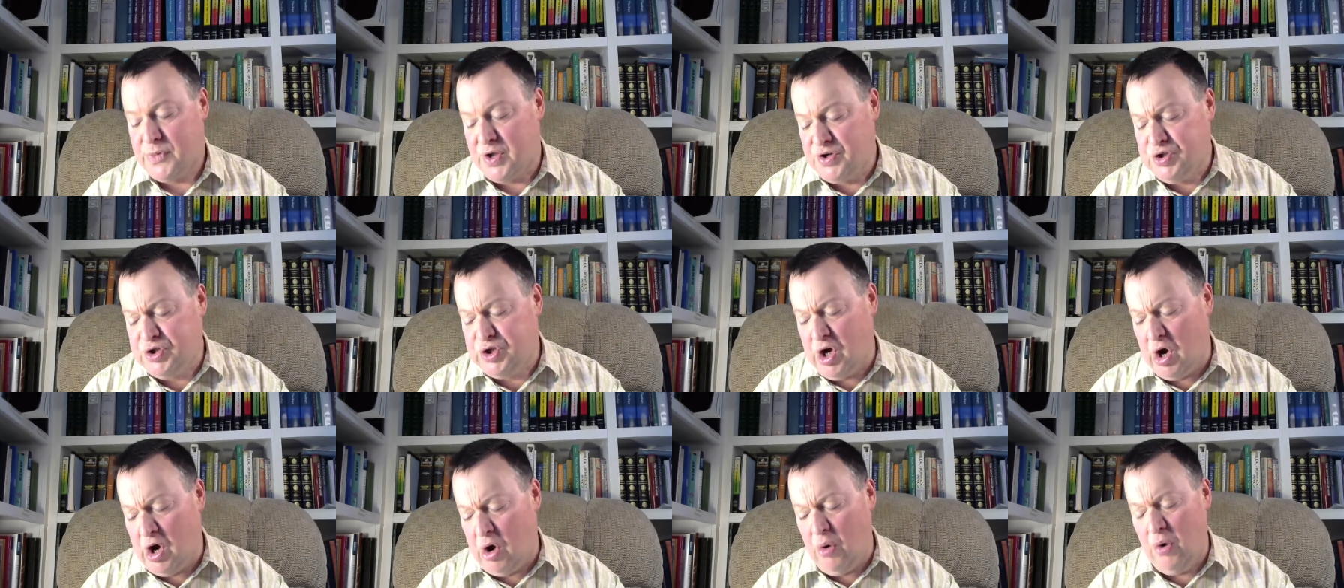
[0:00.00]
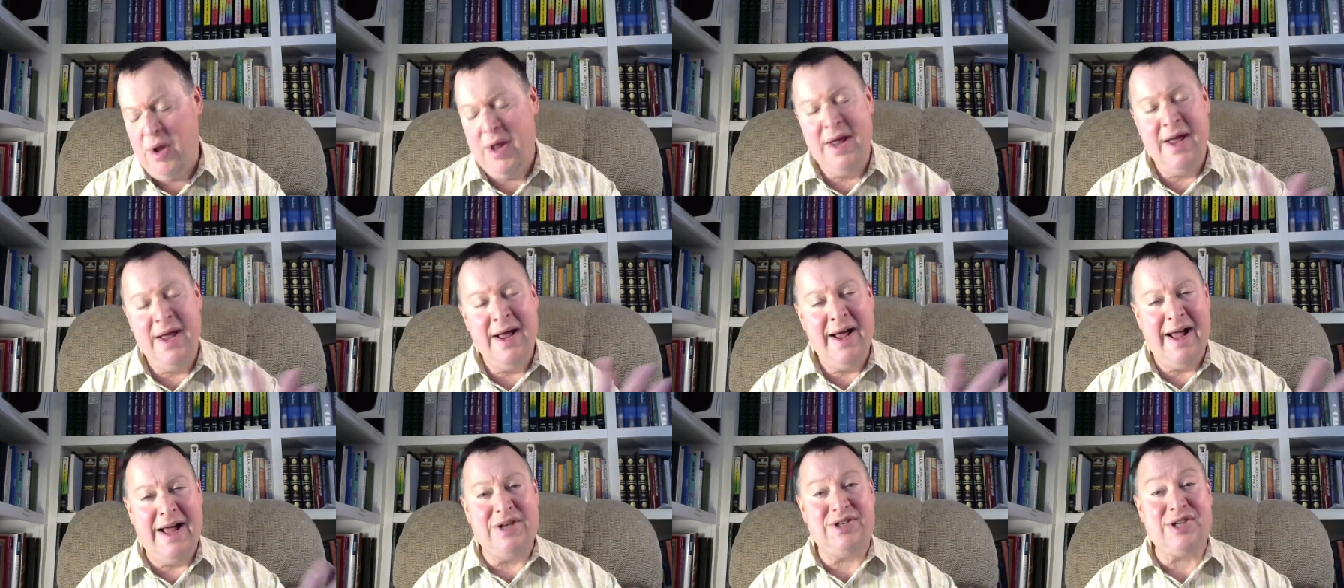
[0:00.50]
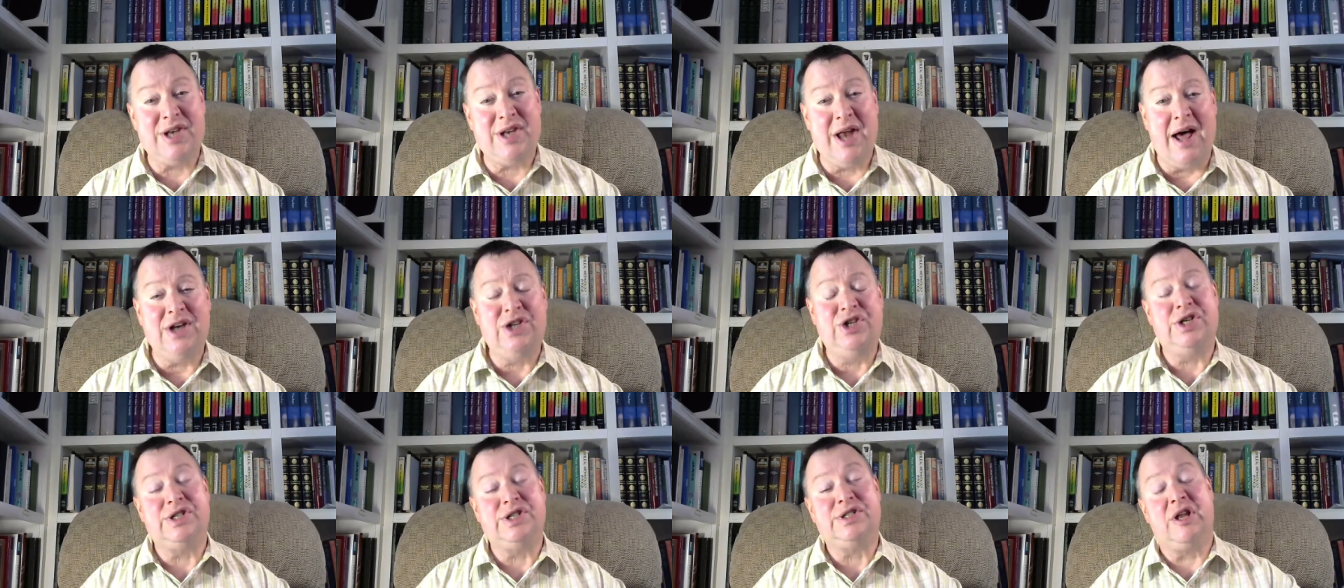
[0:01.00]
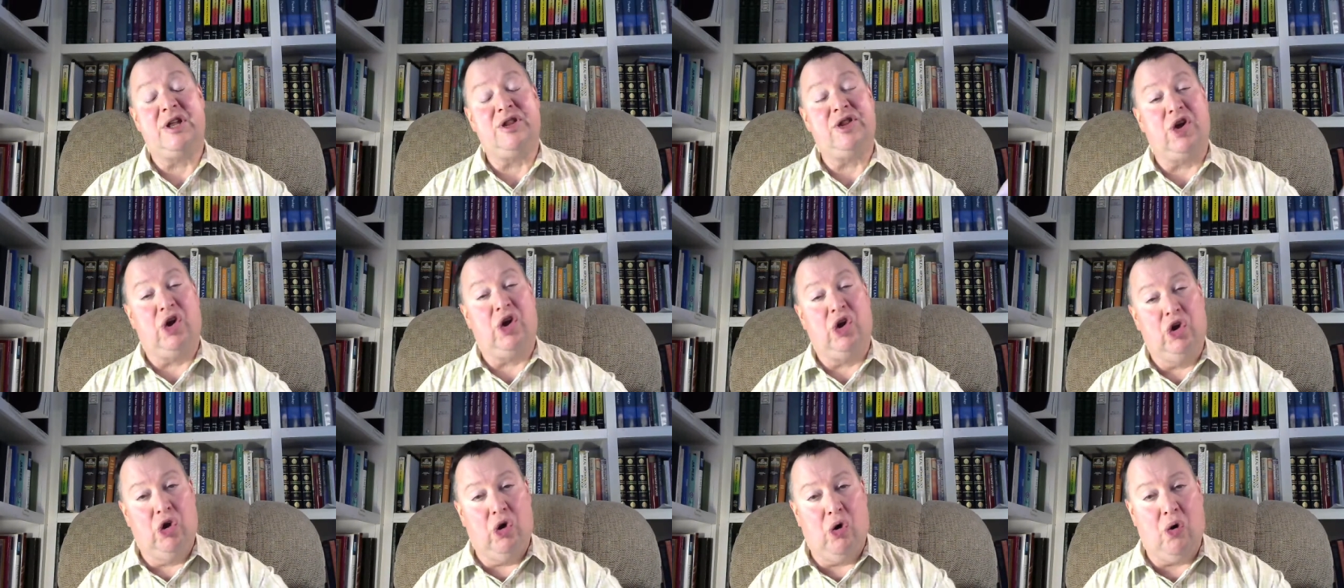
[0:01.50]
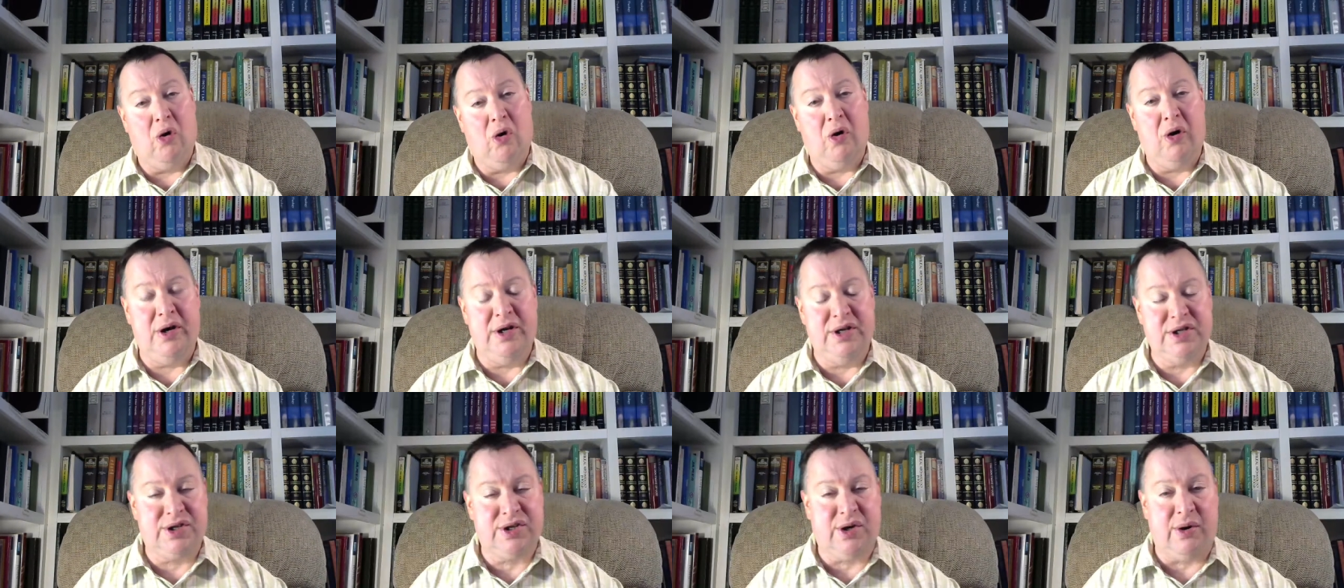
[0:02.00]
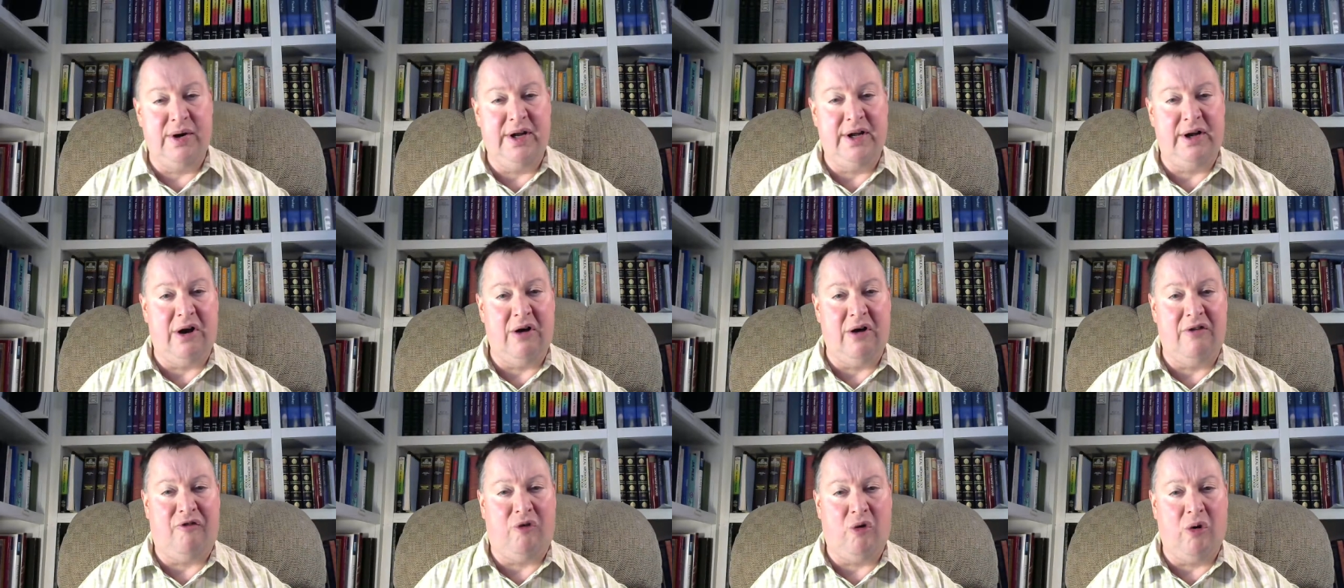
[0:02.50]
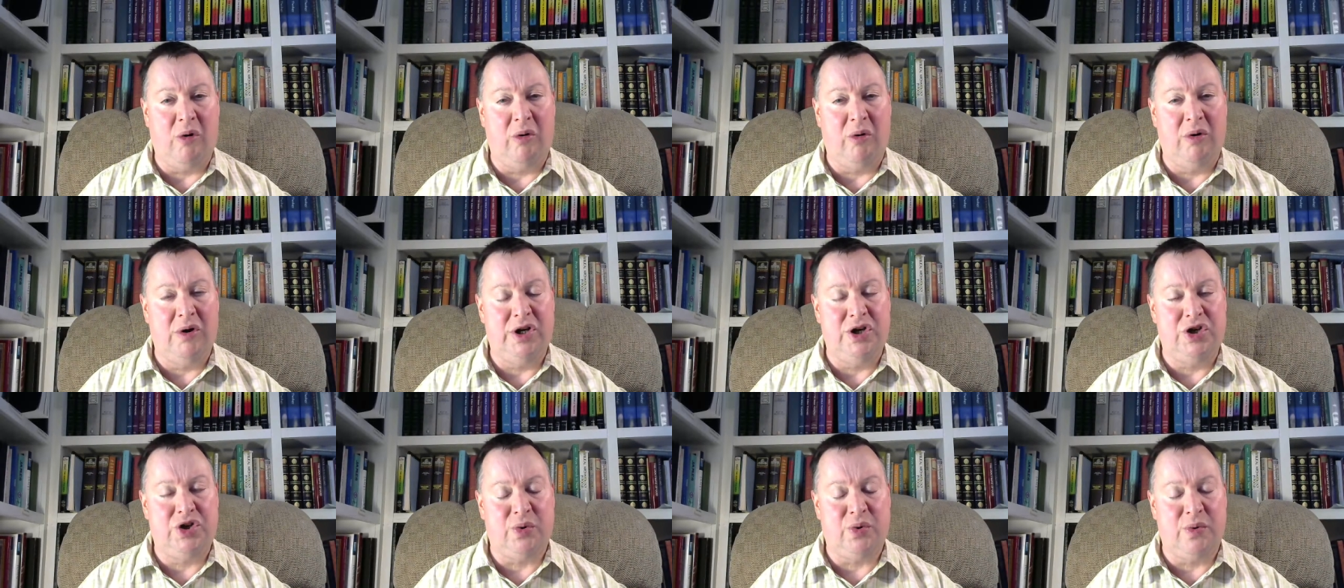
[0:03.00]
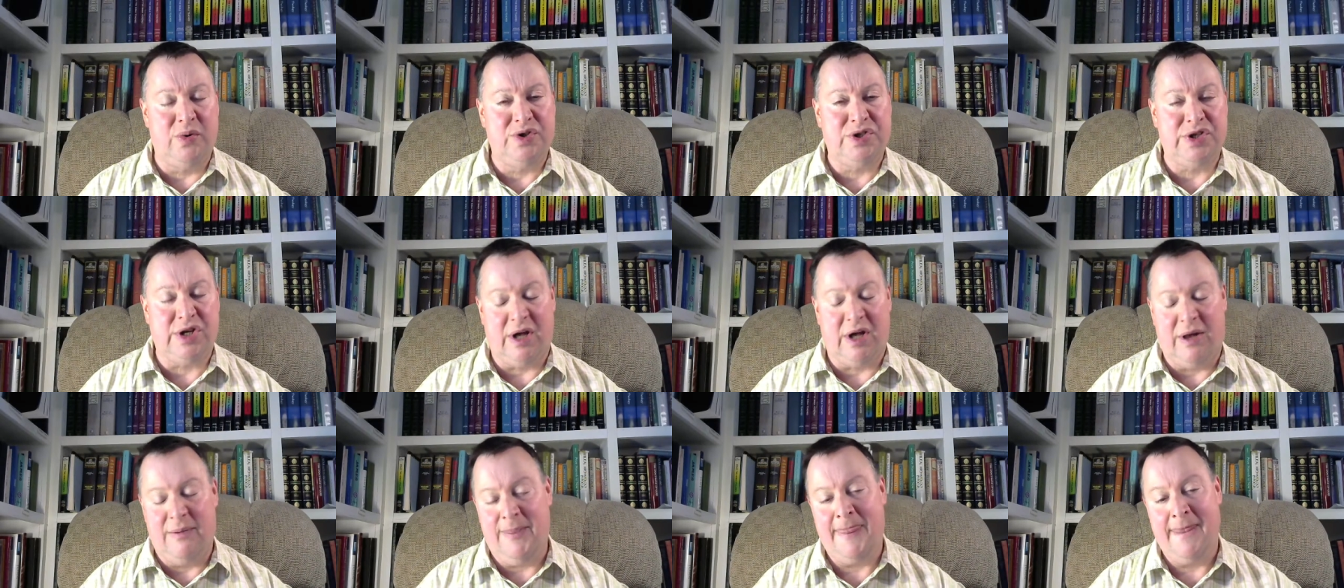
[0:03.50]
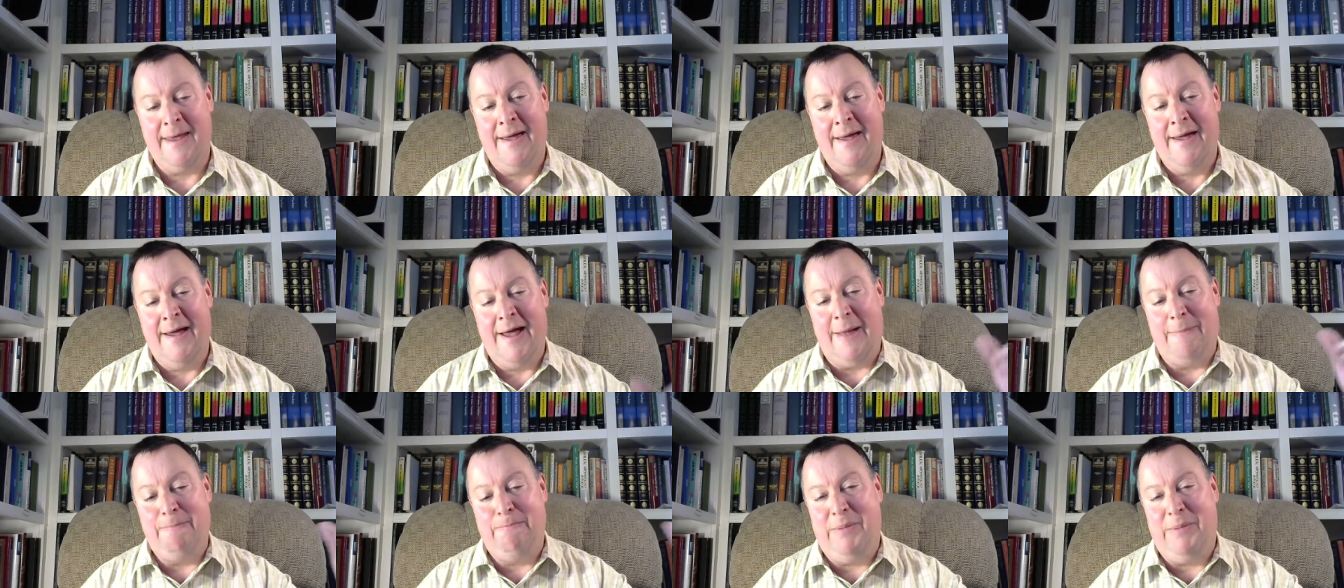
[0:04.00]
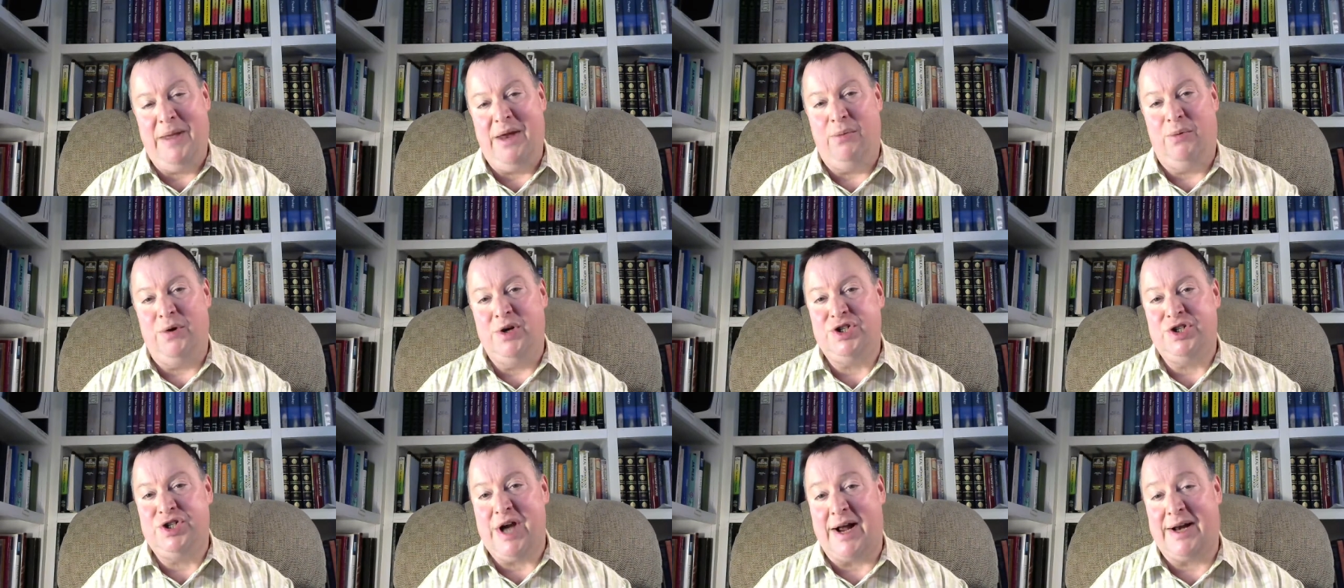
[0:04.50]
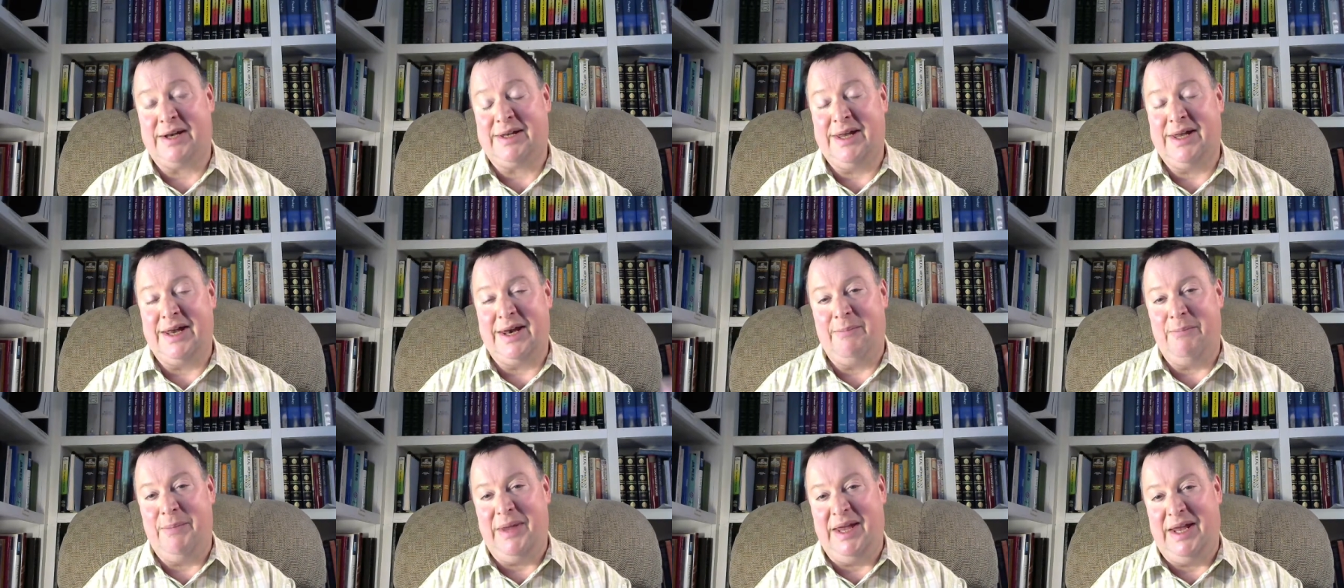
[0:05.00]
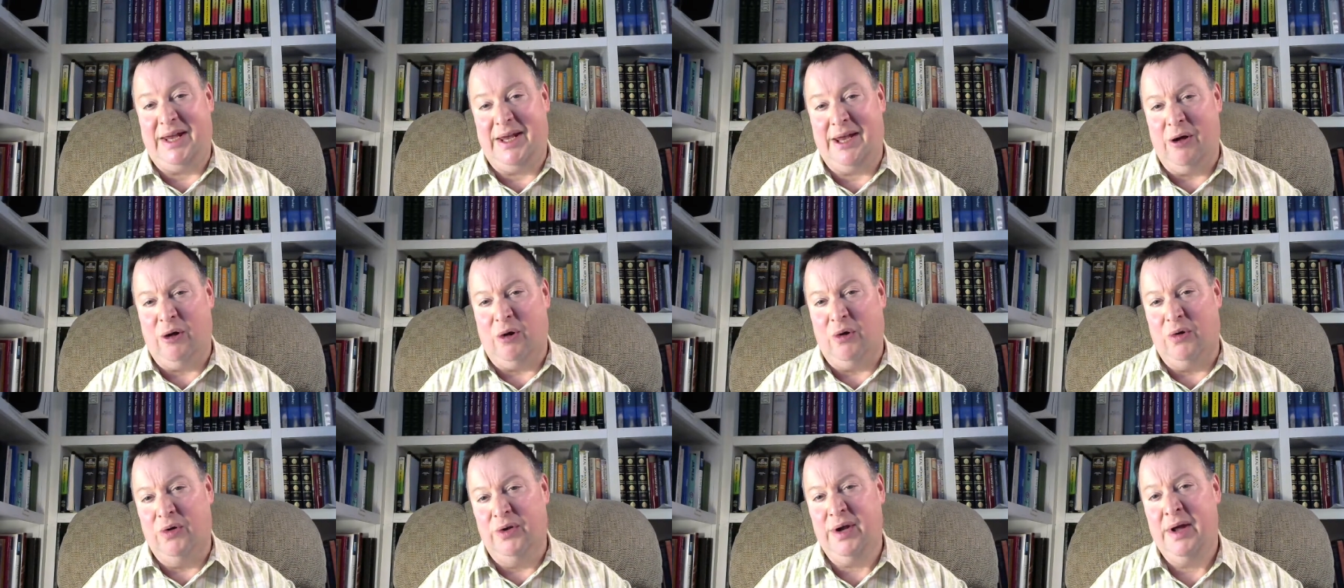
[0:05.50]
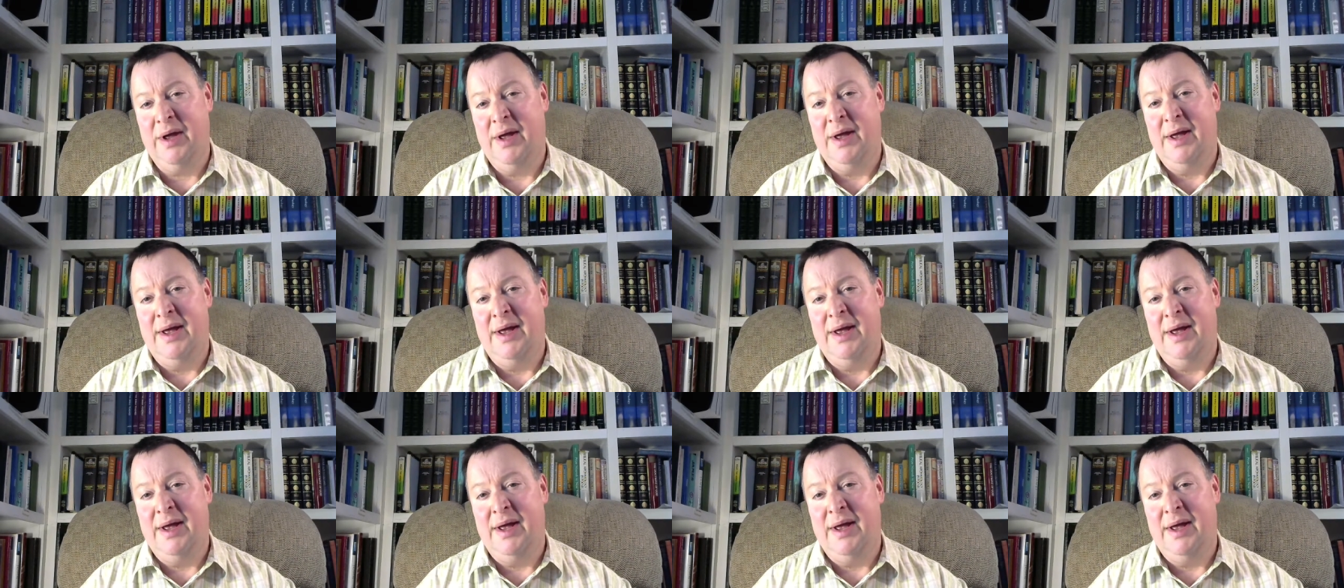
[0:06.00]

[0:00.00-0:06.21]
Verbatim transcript: So it's not just that the Lord is going to go forward to Jerusalem and be rejected and be killed.